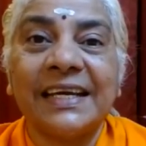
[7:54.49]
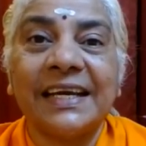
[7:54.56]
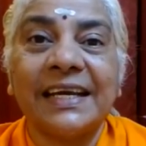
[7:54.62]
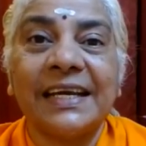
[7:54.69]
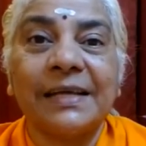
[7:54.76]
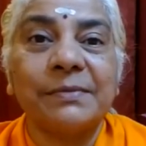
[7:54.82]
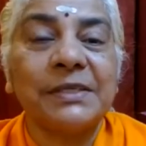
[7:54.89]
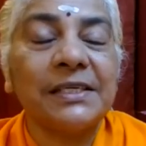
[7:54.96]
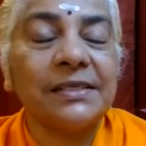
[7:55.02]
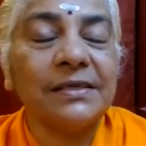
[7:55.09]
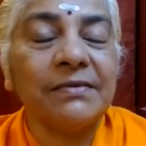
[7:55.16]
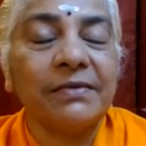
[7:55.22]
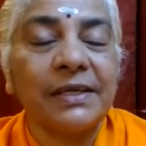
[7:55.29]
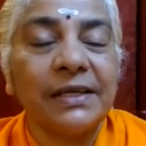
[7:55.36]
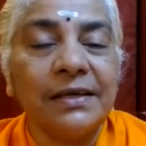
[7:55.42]
and I'm
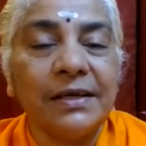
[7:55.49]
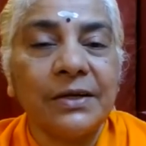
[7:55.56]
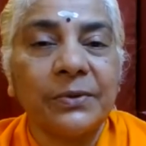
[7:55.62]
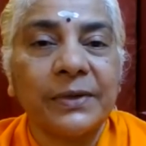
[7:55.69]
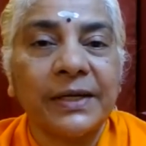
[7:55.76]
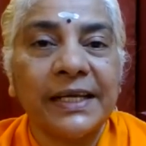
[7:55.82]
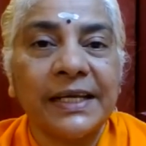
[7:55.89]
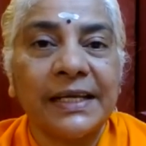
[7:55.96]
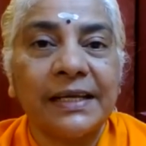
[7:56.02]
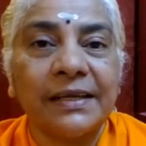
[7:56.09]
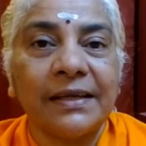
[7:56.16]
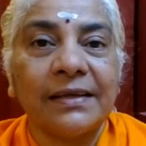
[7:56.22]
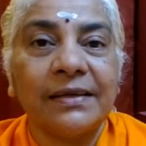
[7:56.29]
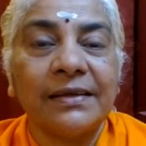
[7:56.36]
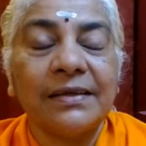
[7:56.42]
sitting very
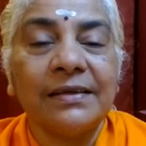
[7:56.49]
quietly.